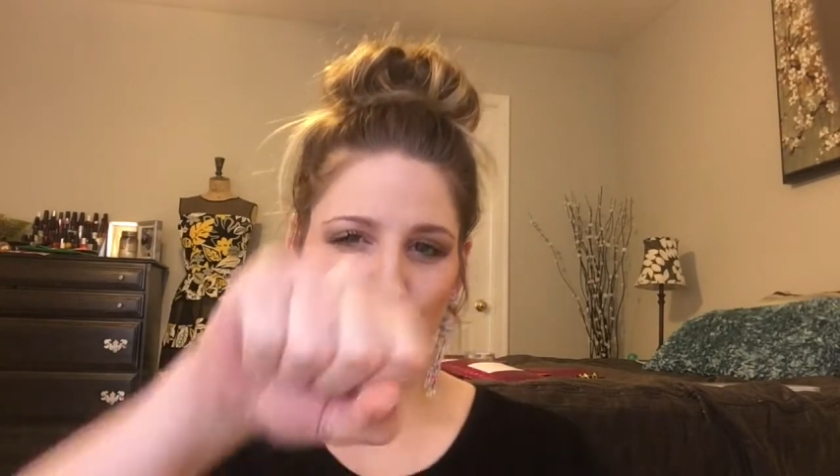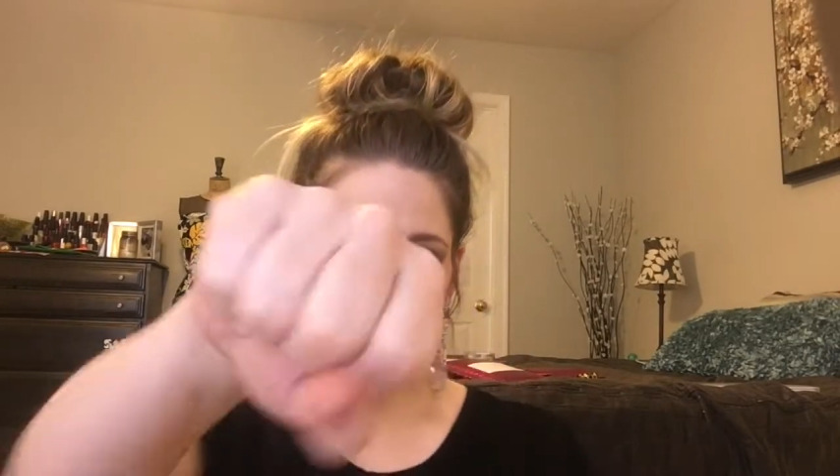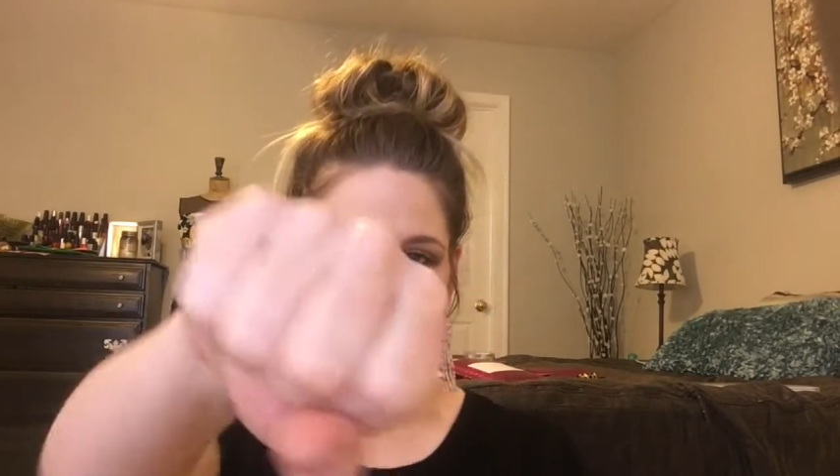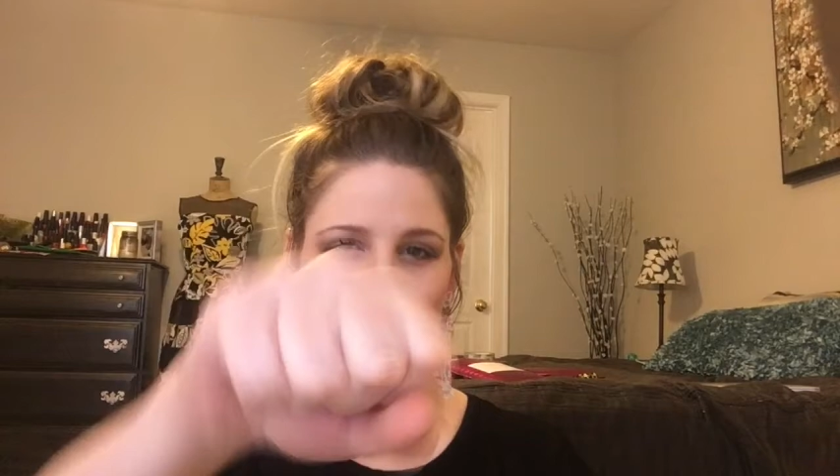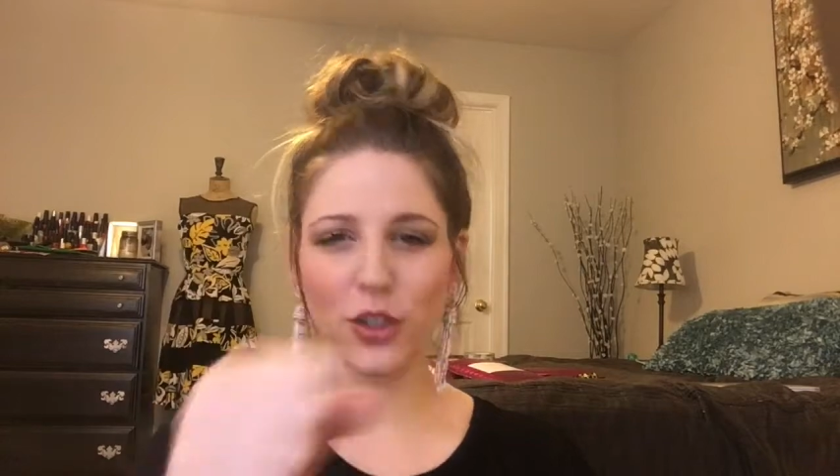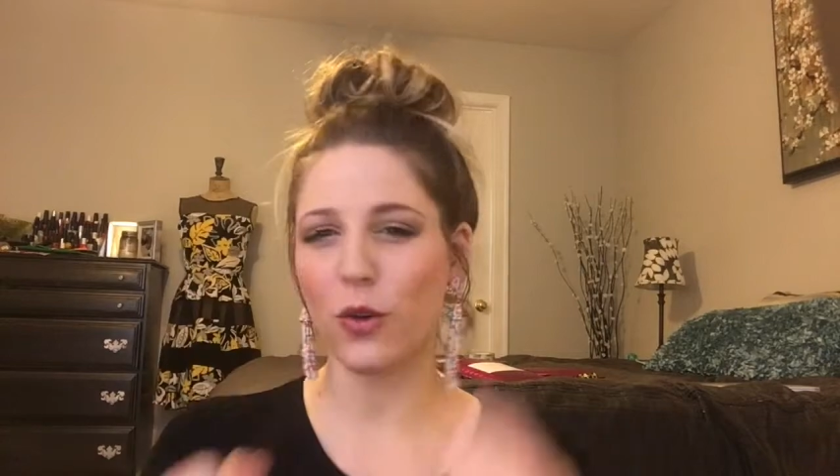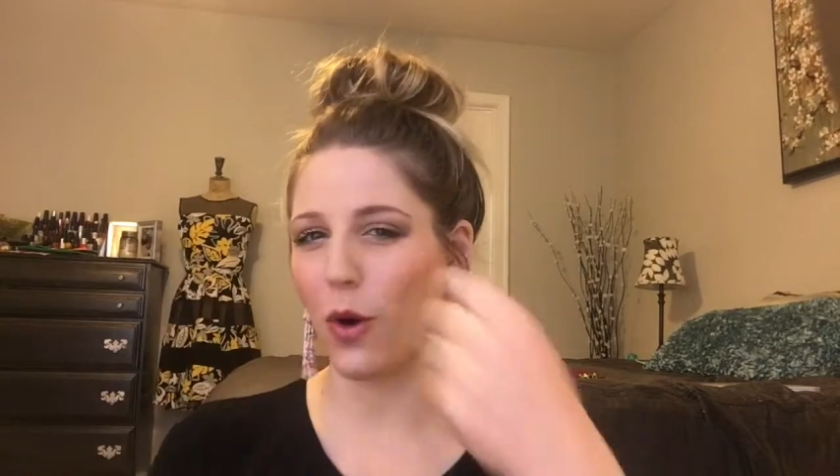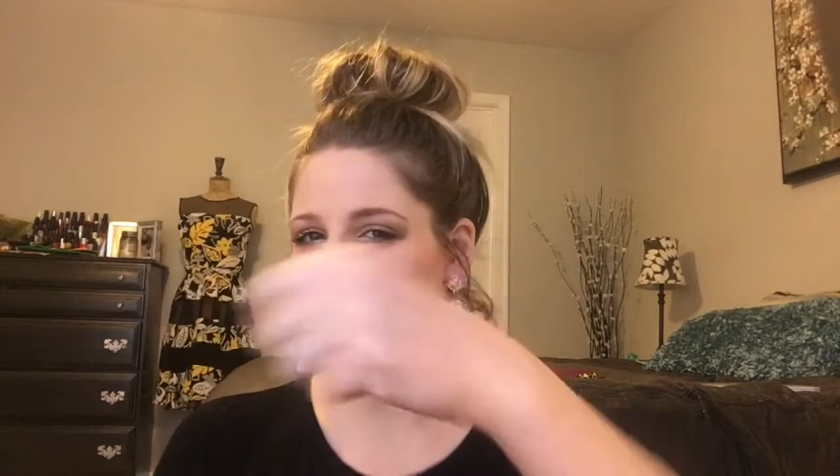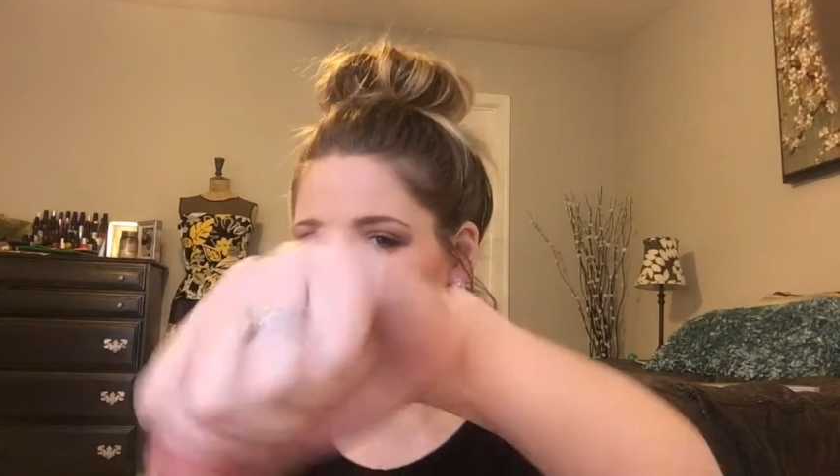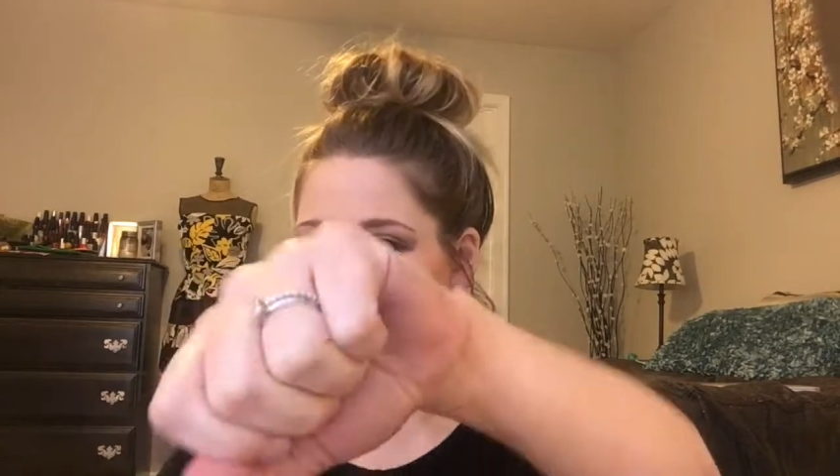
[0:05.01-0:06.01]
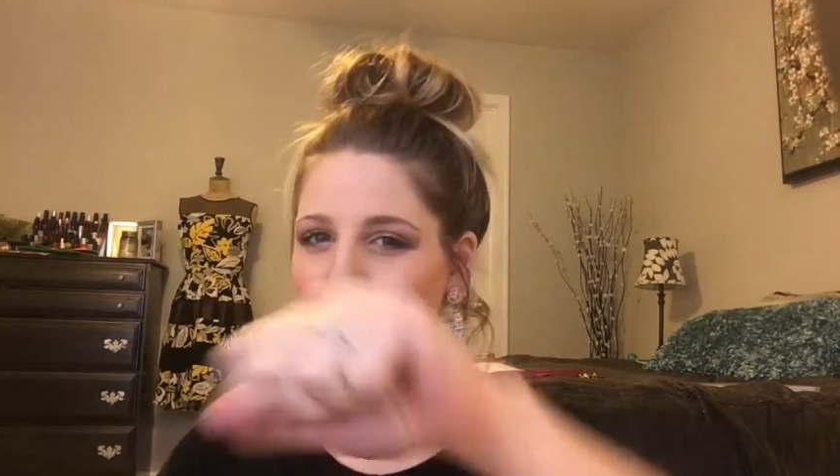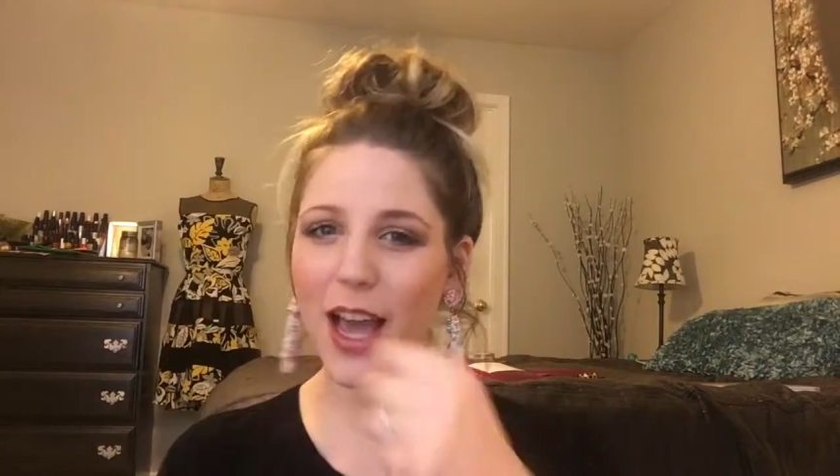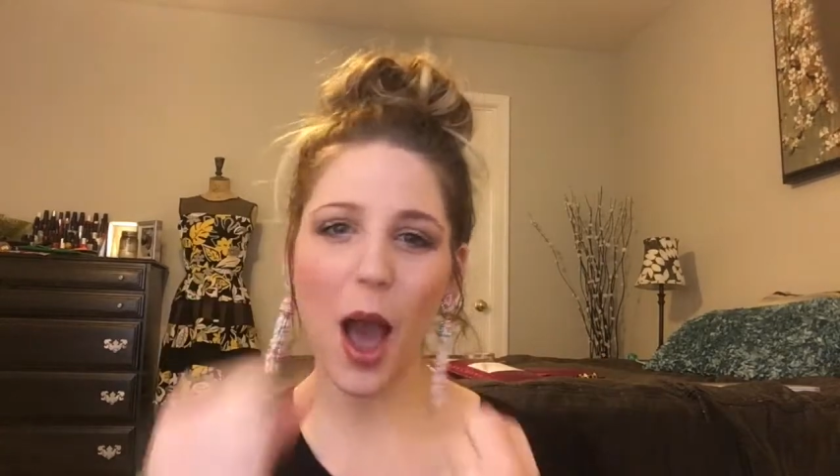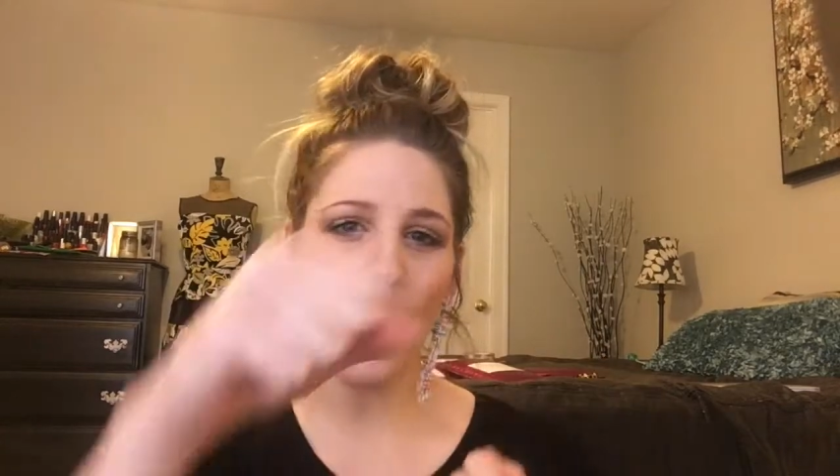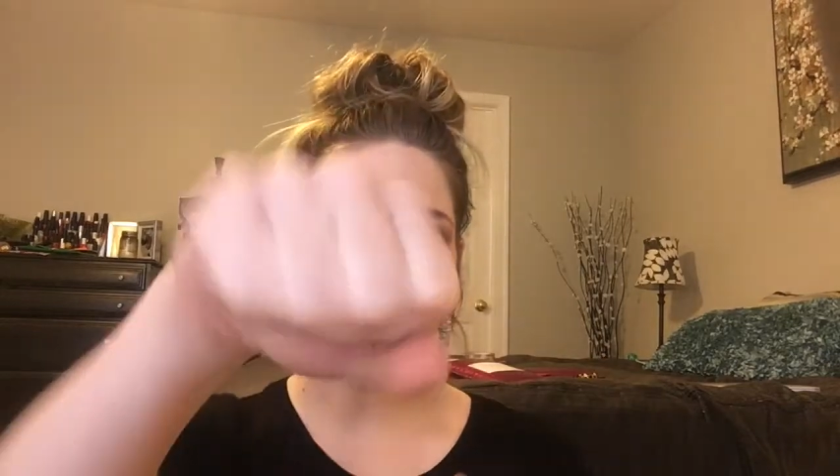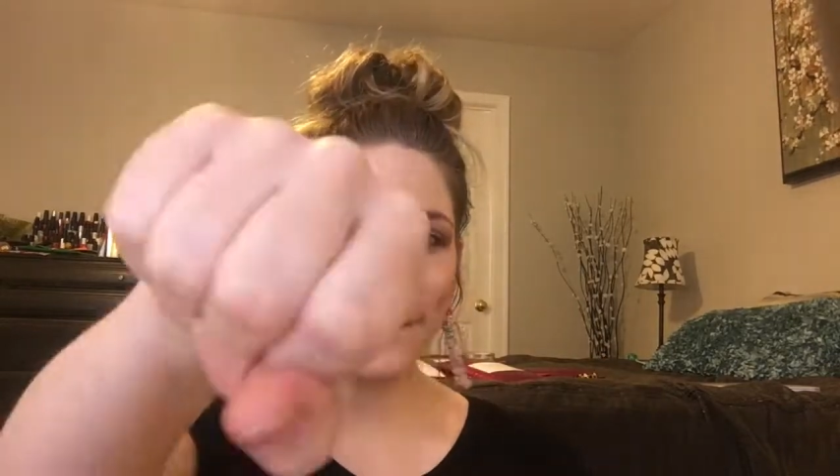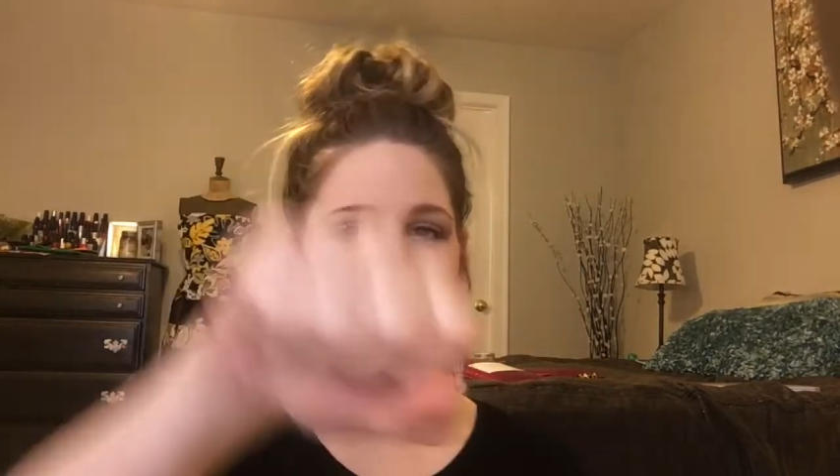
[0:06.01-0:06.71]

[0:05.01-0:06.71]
contour like a